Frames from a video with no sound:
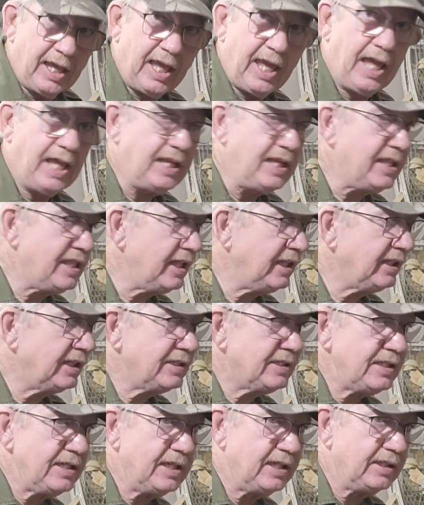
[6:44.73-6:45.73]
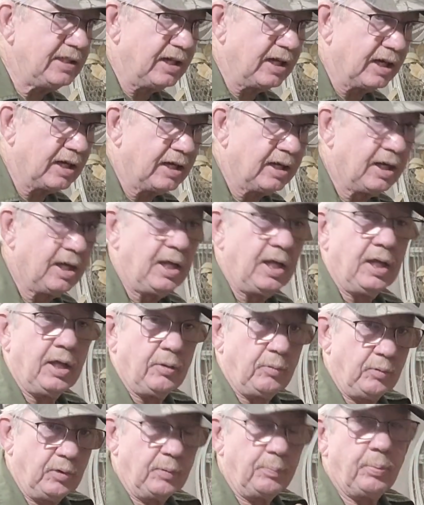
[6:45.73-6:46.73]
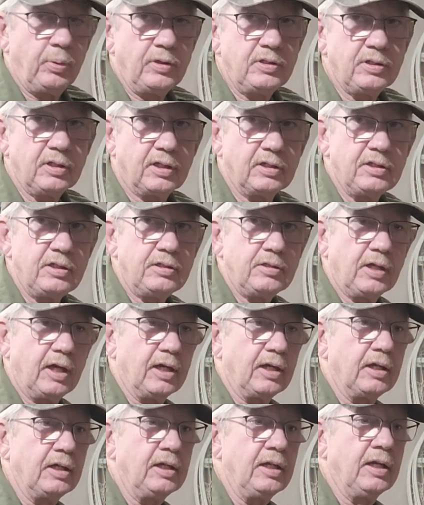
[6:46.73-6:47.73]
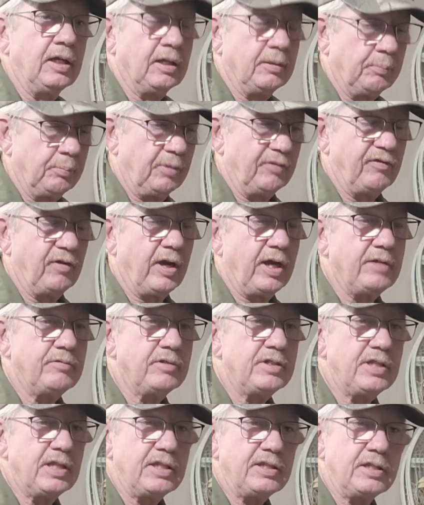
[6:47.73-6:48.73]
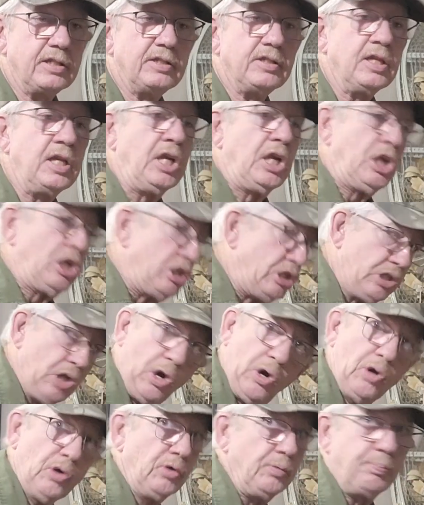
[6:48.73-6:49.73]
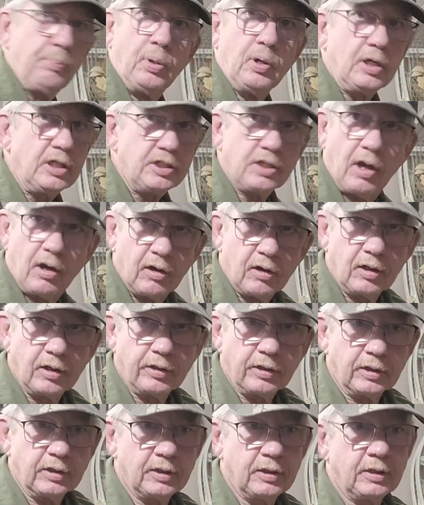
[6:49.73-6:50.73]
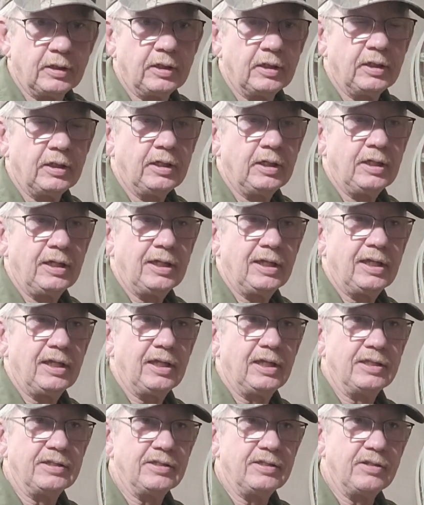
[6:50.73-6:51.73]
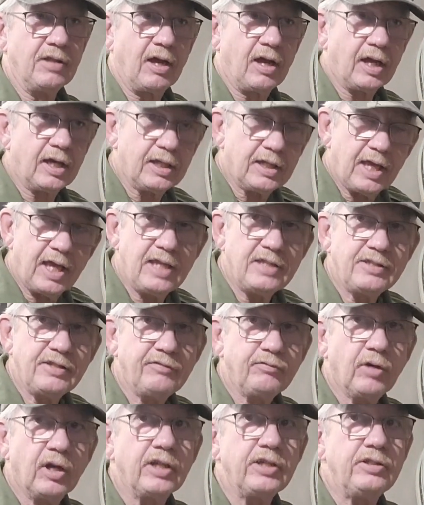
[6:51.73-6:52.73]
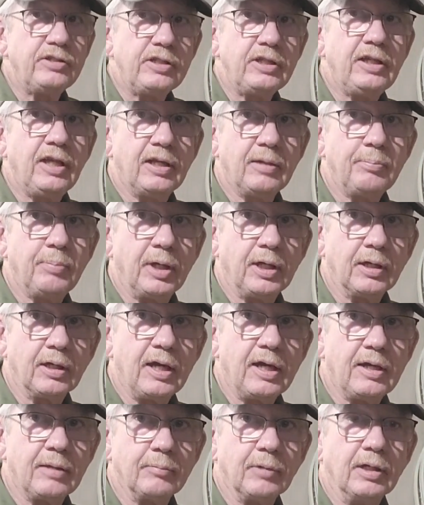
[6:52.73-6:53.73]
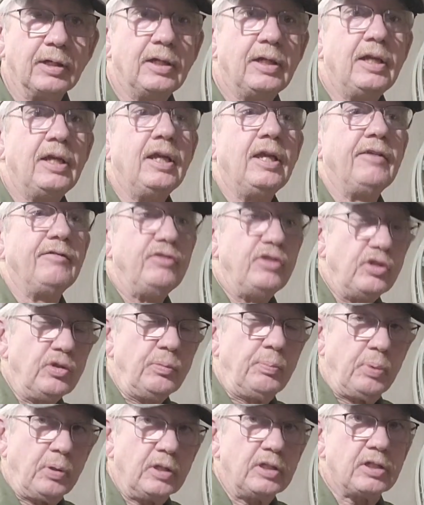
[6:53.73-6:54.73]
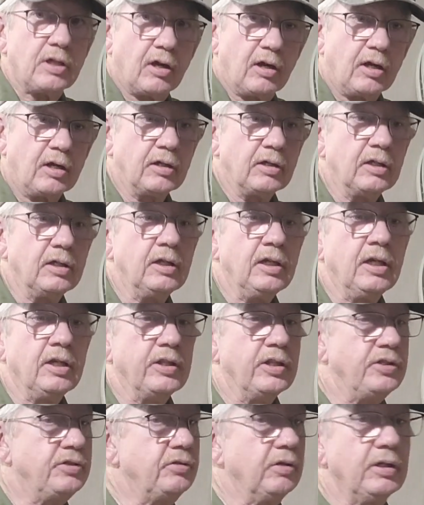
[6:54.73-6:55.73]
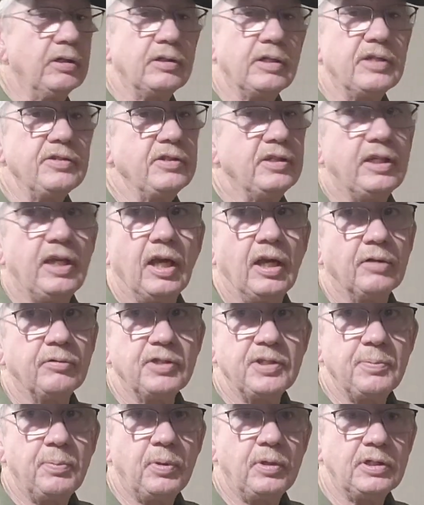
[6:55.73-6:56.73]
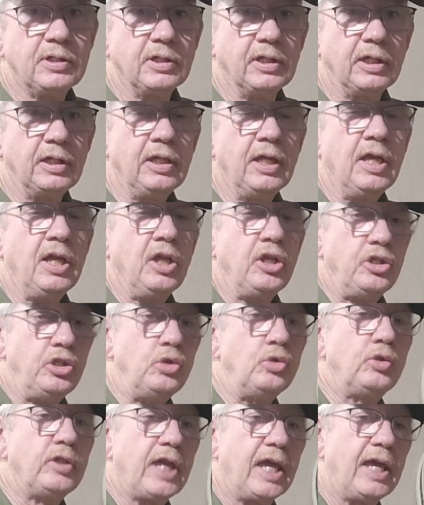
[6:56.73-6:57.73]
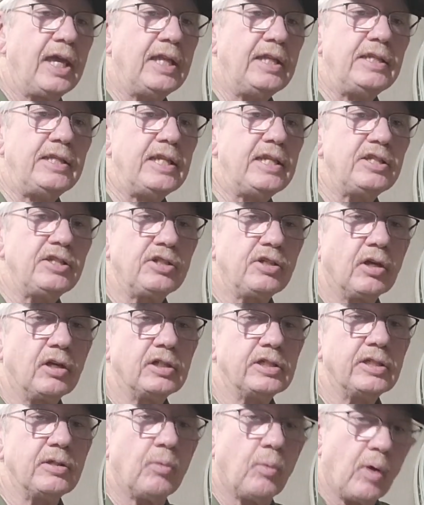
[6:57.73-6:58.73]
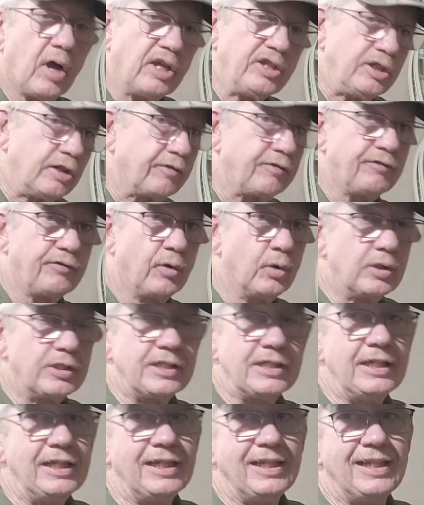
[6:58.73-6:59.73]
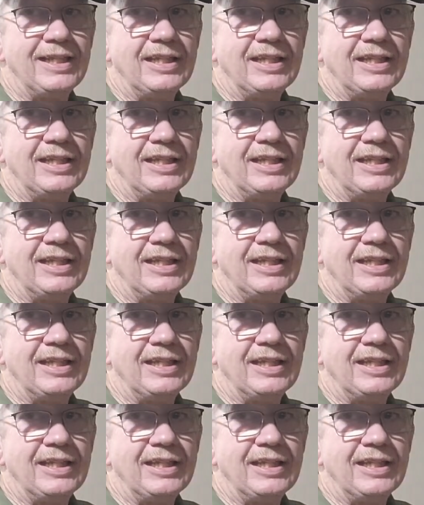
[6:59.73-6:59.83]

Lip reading: anything that's in there will push on the trigger, provide resistance. Don't push harder. It's not a case of where you should get a bigger hammer. You push harder, the trigger doesn't care what's pushing it. You can discharge it while you're forcing it